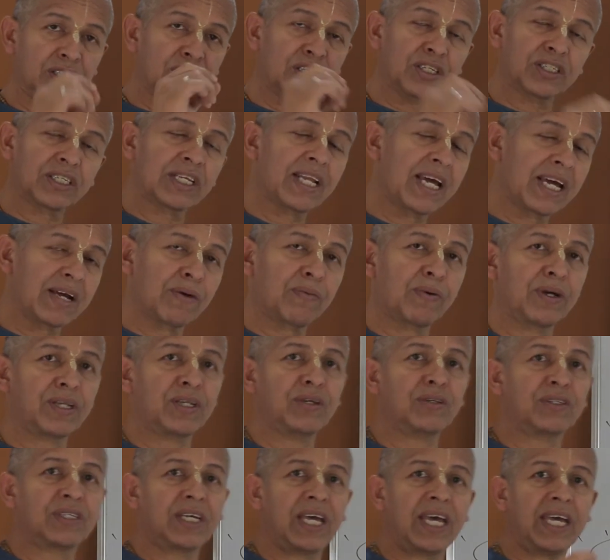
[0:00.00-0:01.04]
Just like when
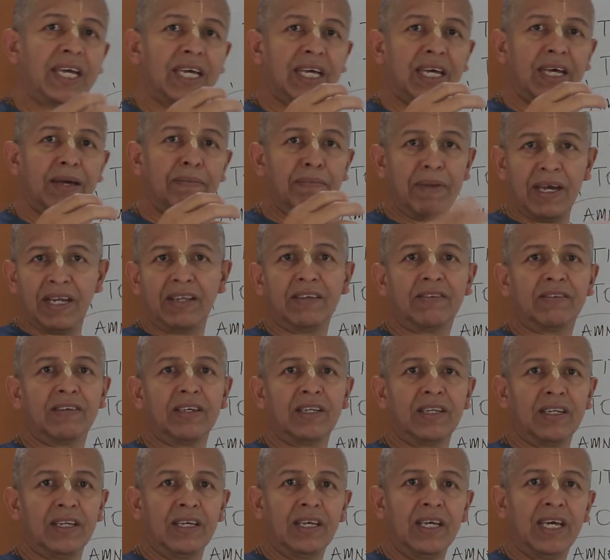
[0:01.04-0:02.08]
you take a
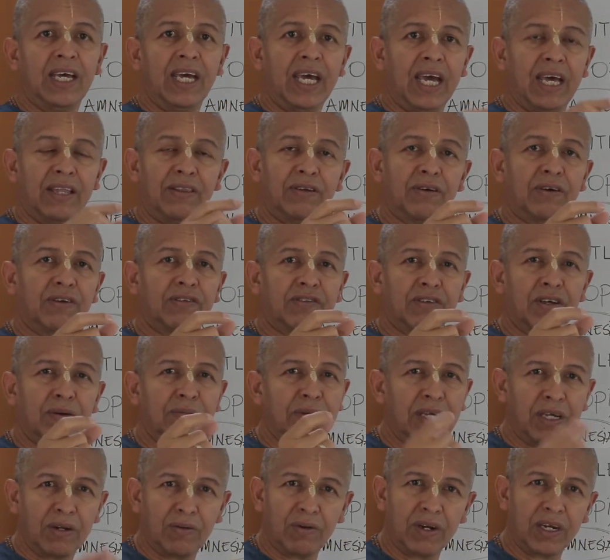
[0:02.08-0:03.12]
medicine and there is some
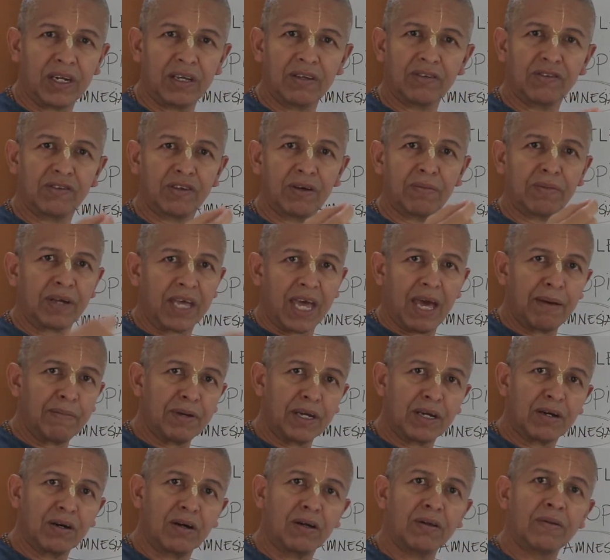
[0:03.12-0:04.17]
ingredients, some
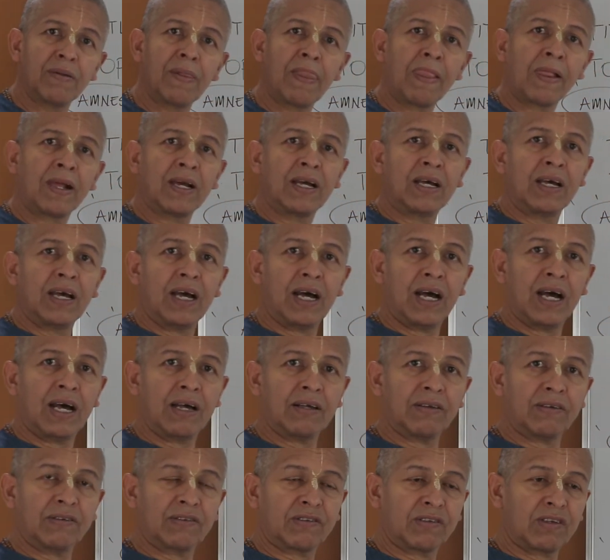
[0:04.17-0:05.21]
chemical,
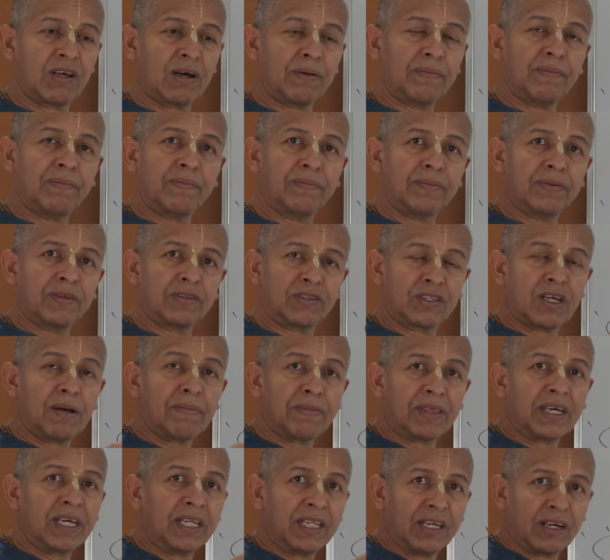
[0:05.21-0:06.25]

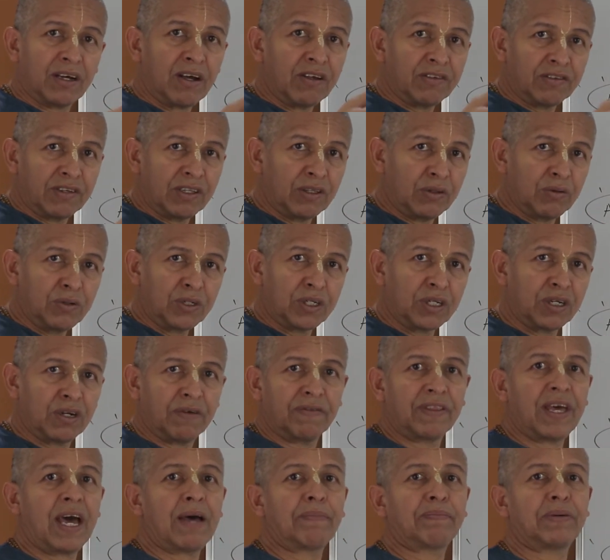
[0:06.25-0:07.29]
something in the constitution
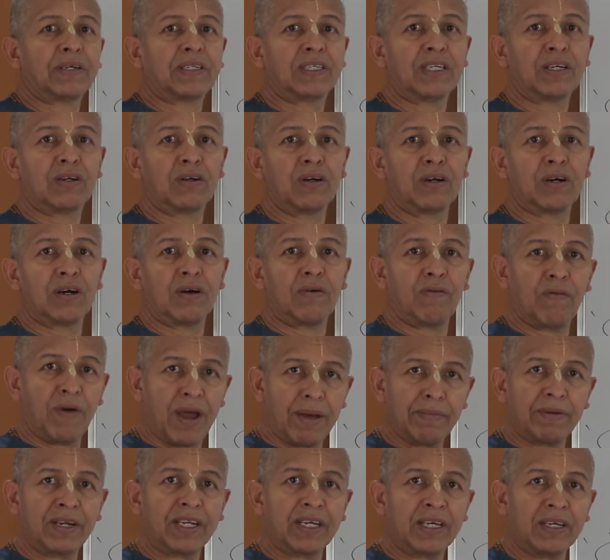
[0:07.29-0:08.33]
of that particular
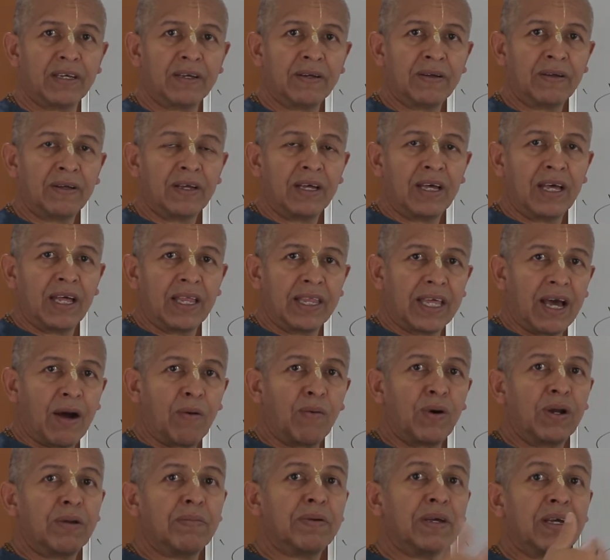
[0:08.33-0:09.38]
remedy, that
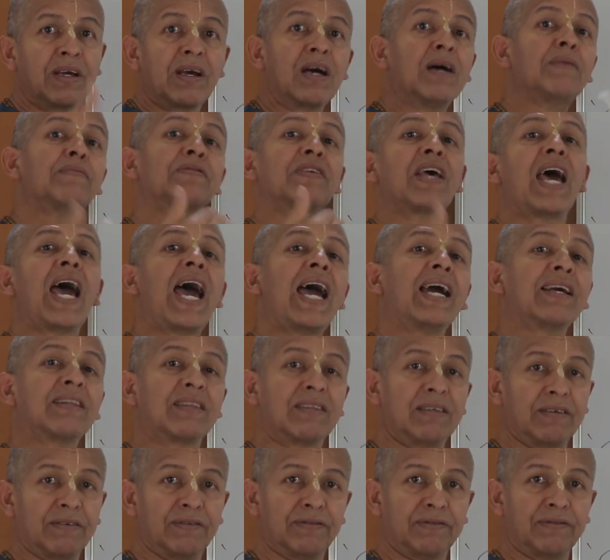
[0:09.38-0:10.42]
when it becomes
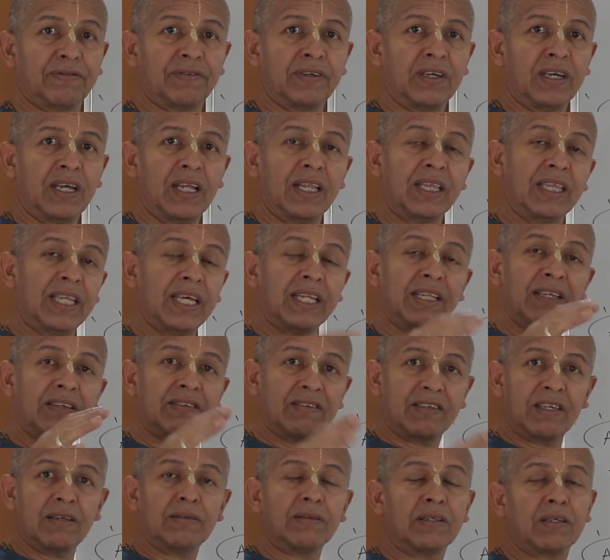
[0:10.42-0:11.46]
active, then the
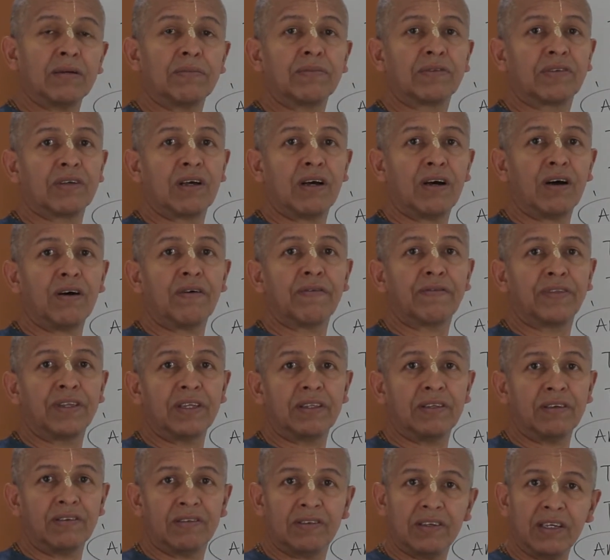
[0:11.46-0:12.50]
symptoms of the
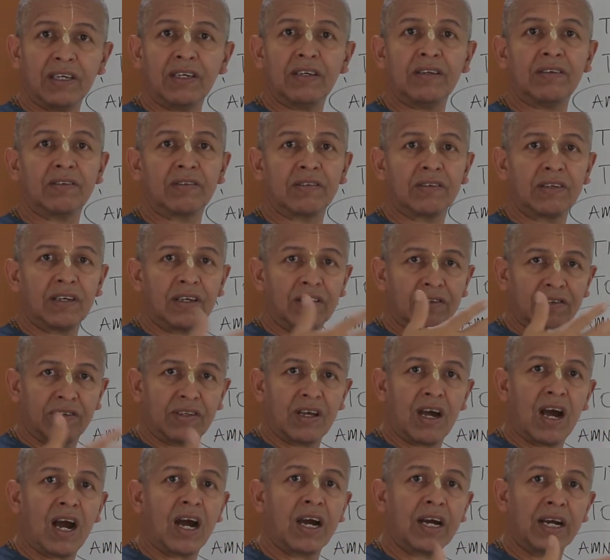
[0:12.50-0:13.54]
disease
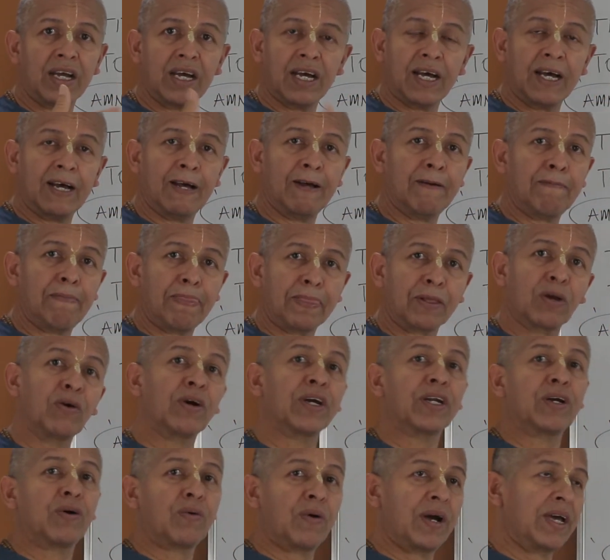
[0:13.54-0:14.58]
start
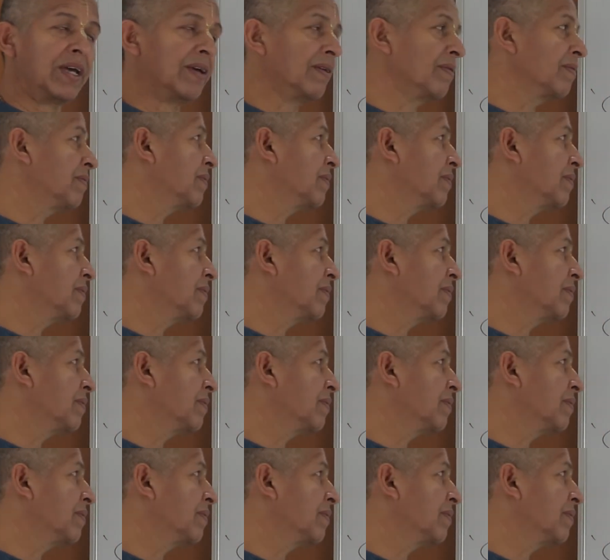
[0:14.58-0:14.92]
going away.